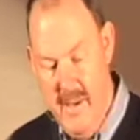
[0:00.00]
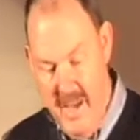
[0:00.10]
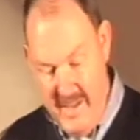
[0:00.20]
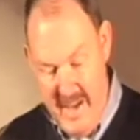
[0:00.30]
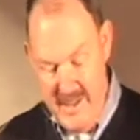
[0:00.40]

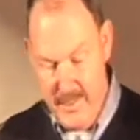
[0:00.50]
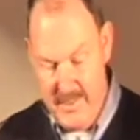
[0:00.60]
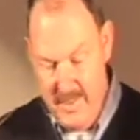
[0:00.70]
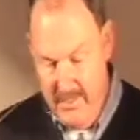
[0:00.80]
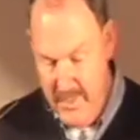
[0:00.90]
And guys, it would
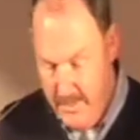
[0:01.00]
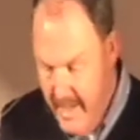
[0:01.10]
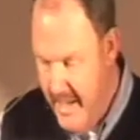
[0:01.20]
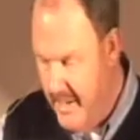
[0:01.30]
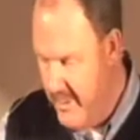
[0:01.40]
seem to
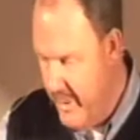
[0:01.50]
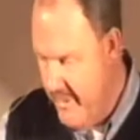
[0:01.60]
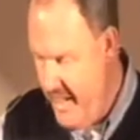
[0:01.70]
me to turn